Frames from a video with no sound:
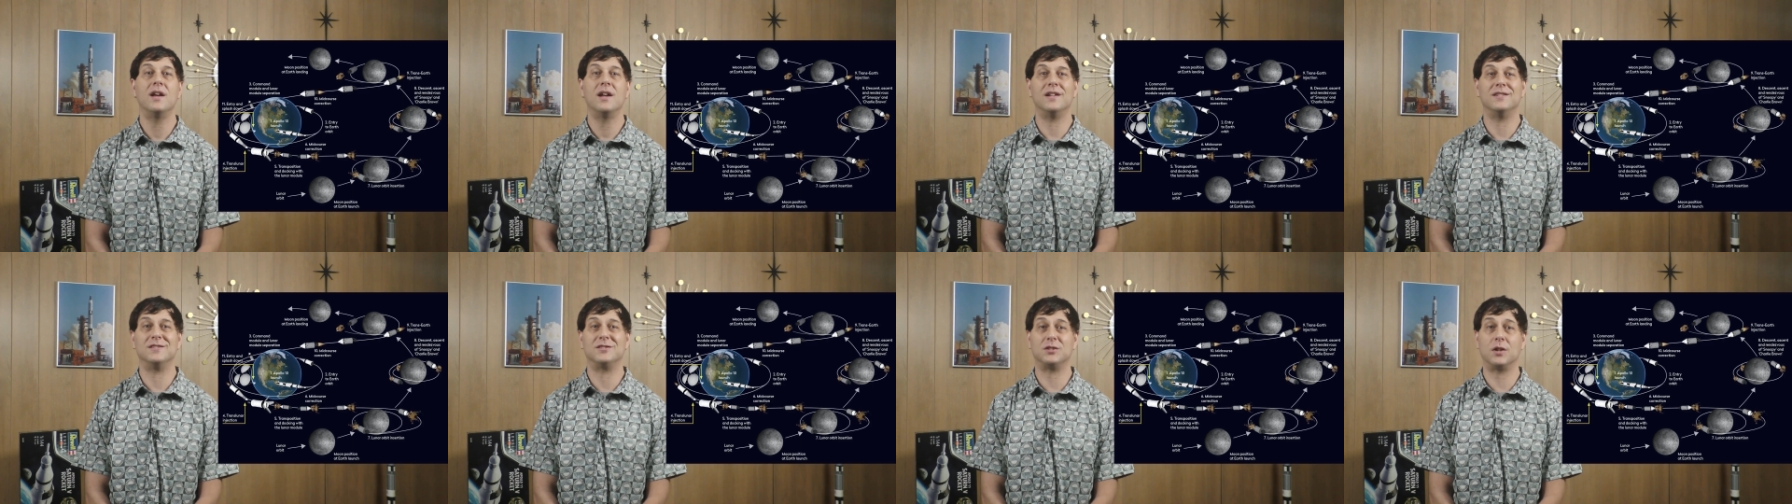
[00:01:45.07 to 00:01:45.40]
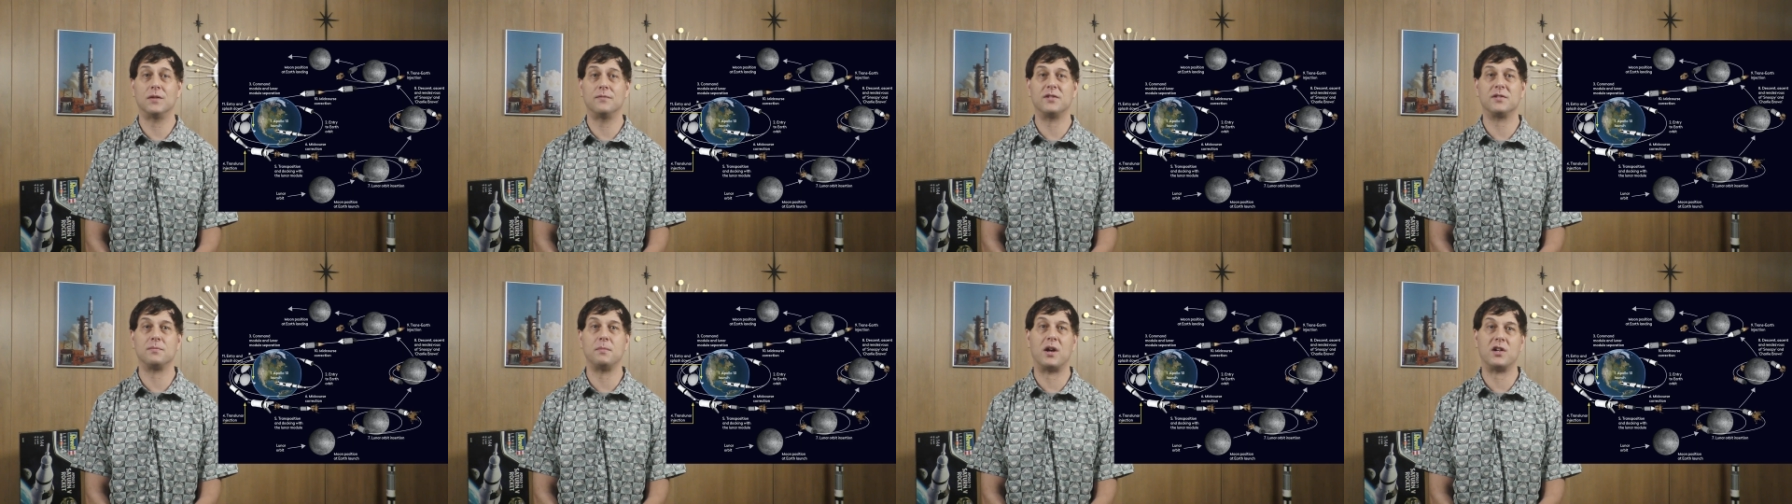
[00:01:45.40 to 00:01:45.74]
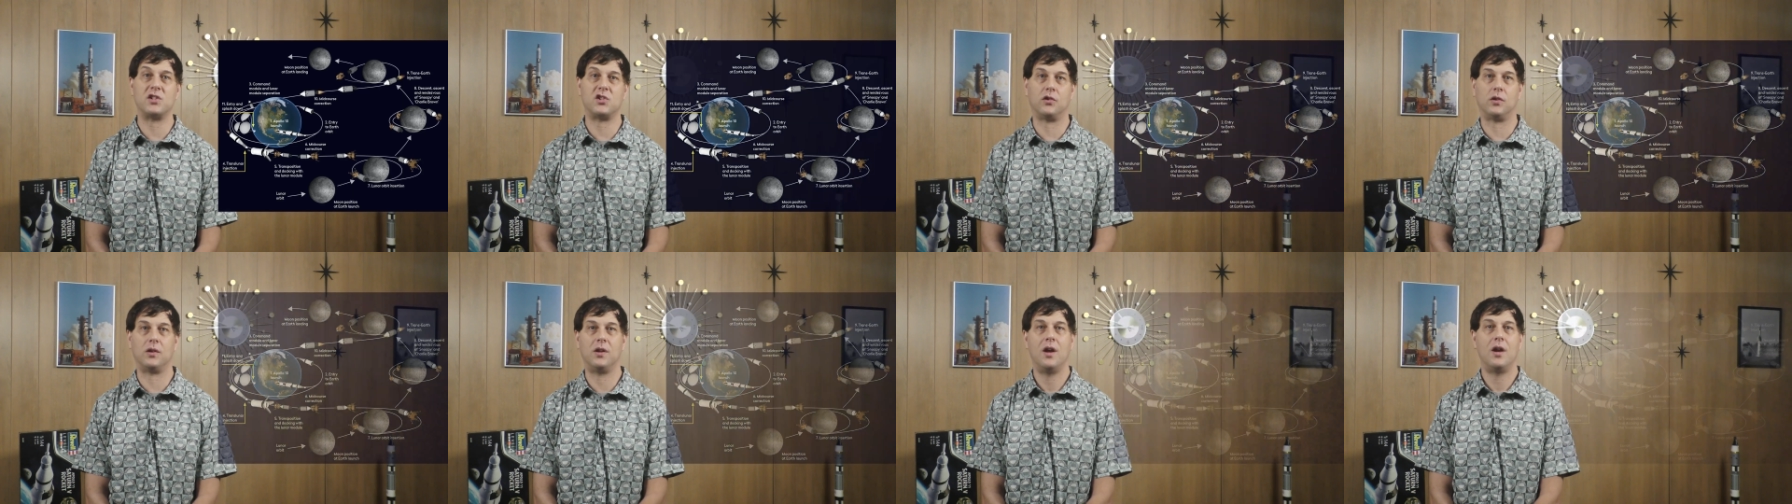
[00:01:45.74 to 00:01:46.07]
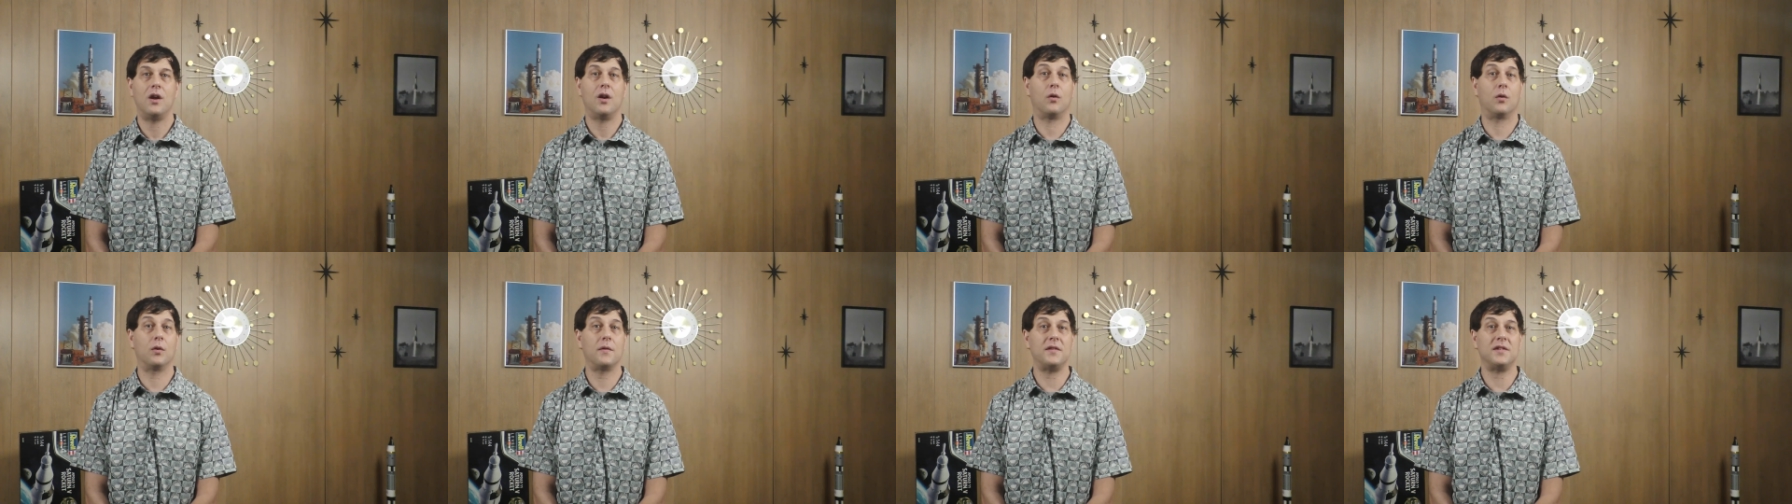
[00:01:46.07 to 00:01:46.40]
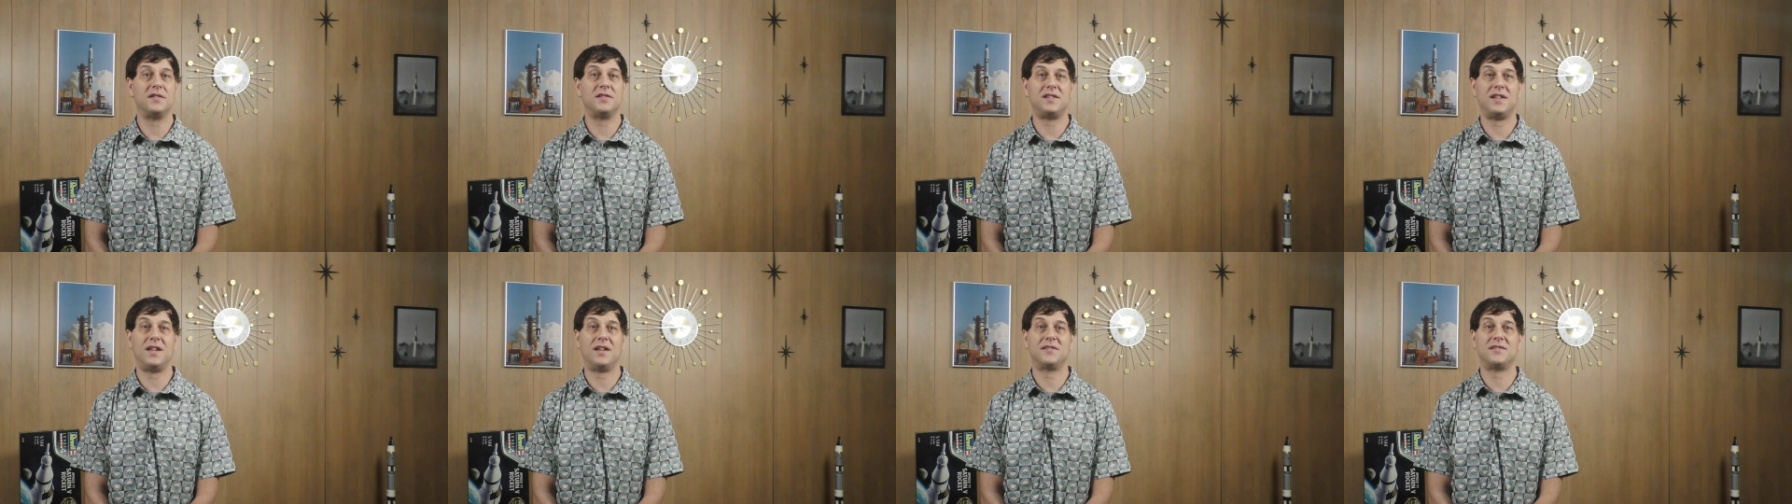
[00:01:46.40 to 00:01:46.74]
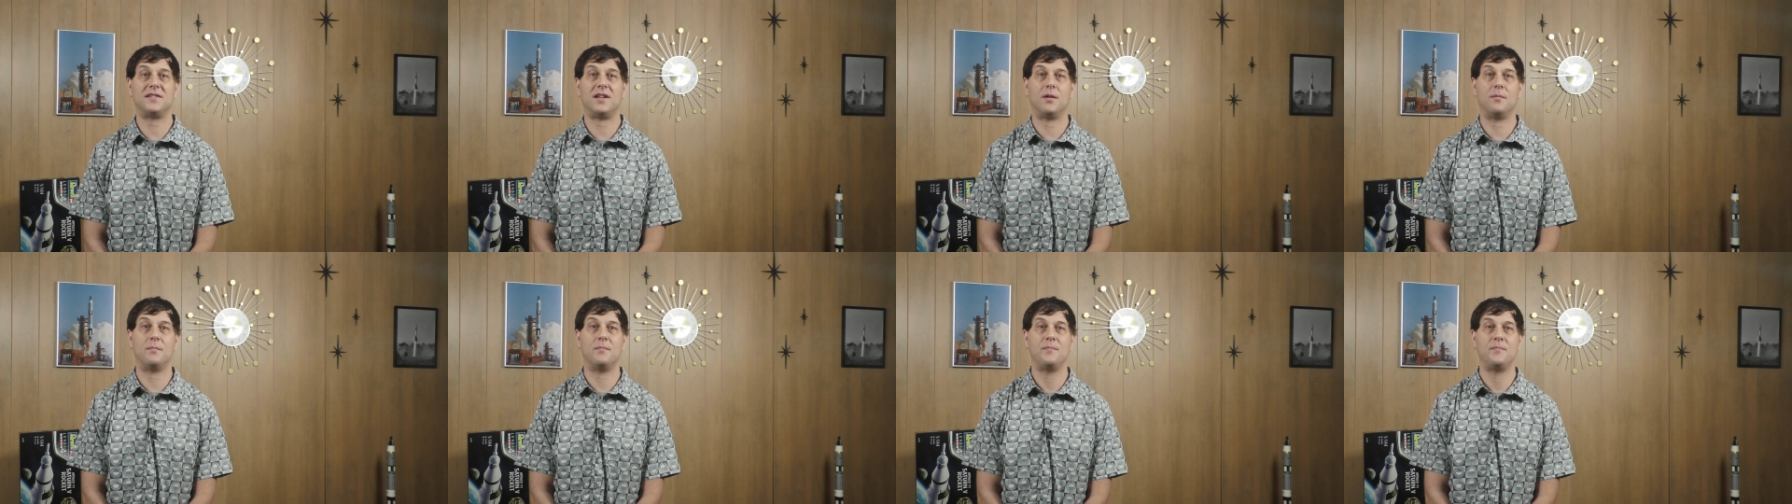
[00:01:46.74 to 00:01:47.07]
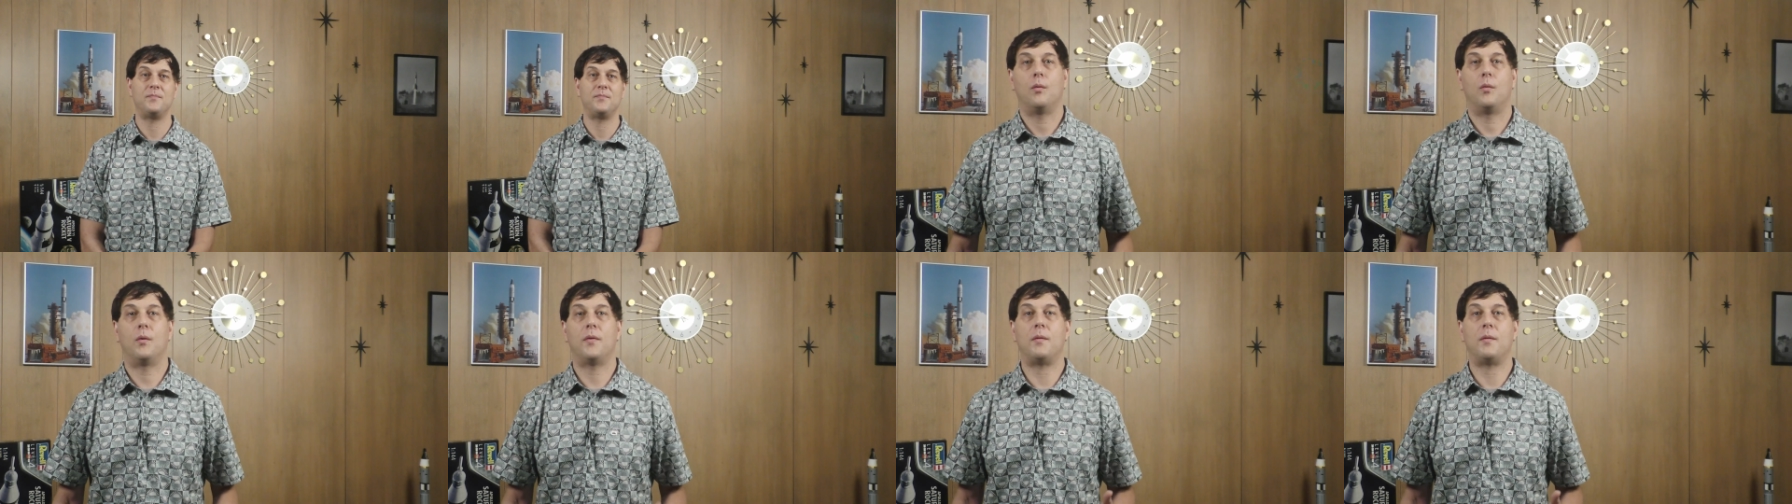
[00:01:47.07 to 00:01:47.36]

and Service Module, or the CSM.